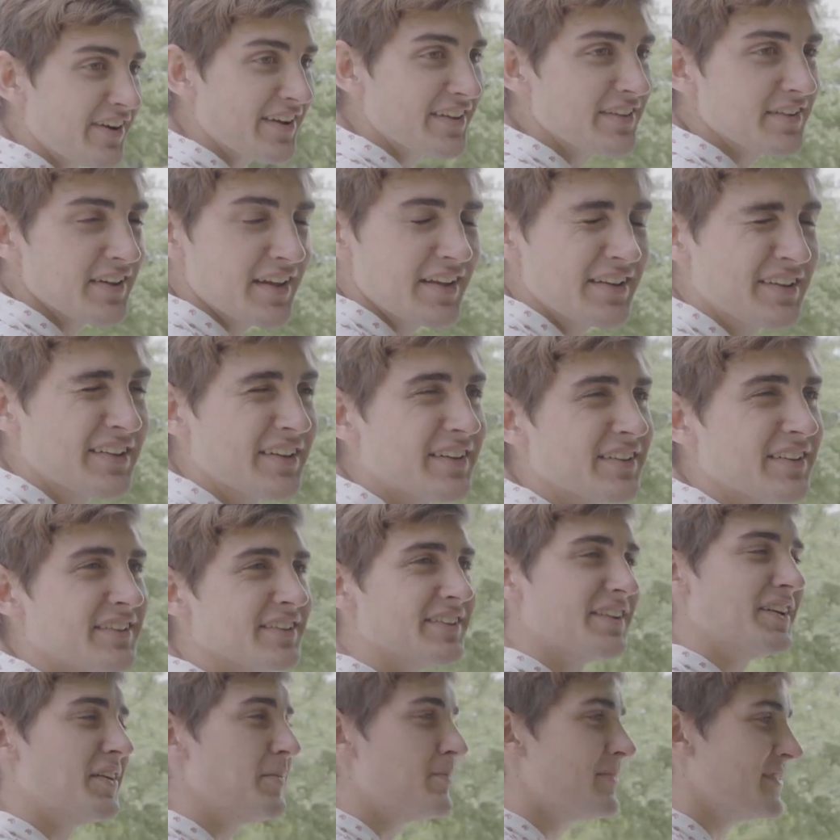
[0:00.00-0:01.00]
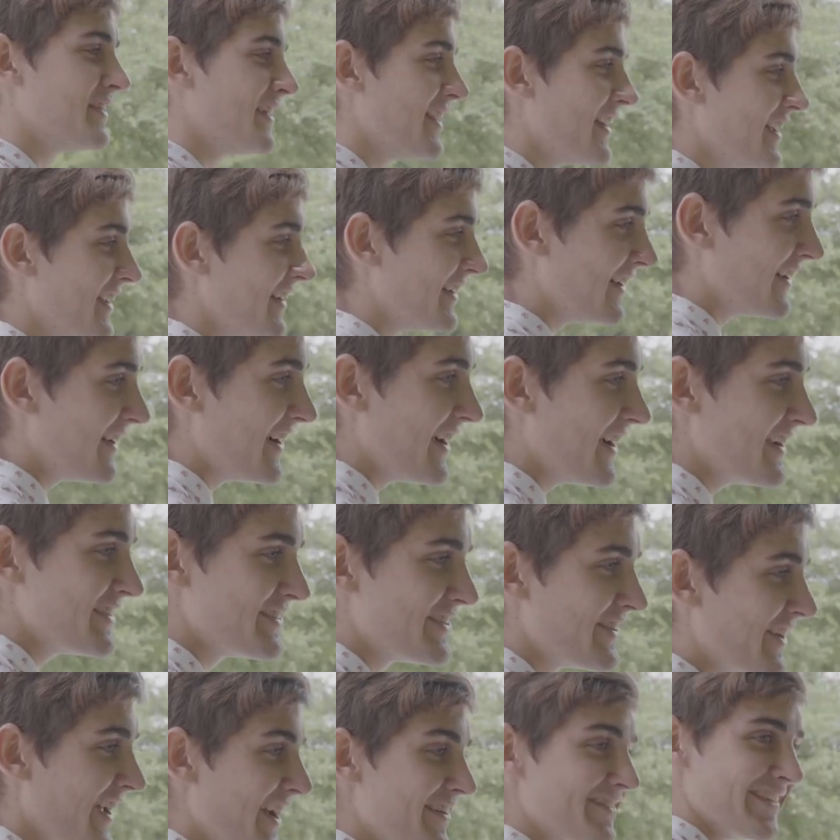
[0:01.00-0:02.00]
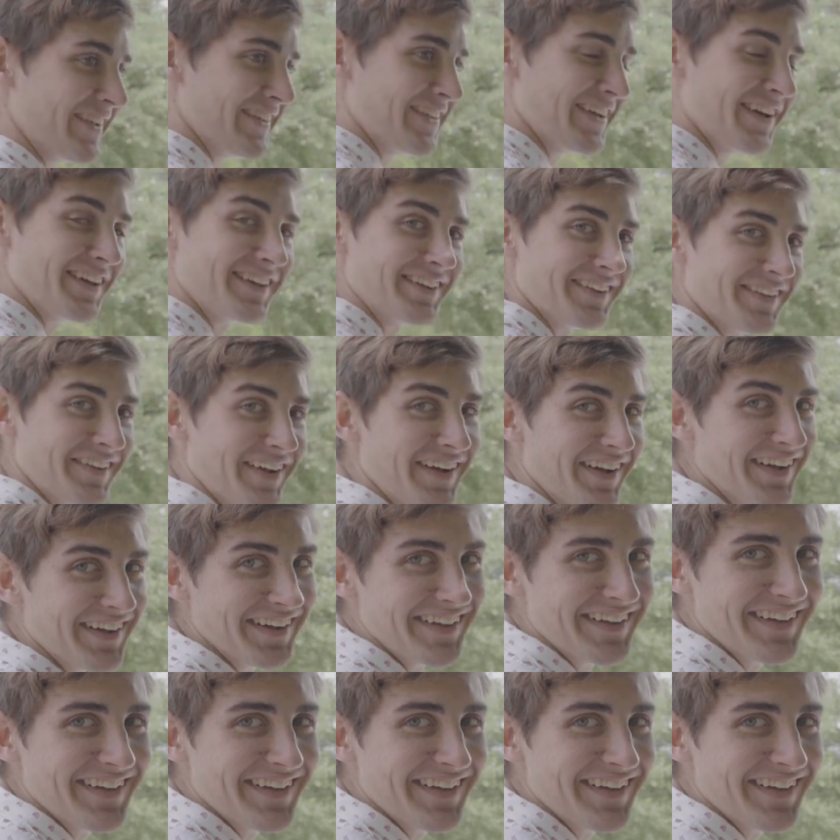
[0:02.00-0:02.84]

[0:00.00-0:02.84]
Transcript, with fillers: consensus seems that I should have a Tesla.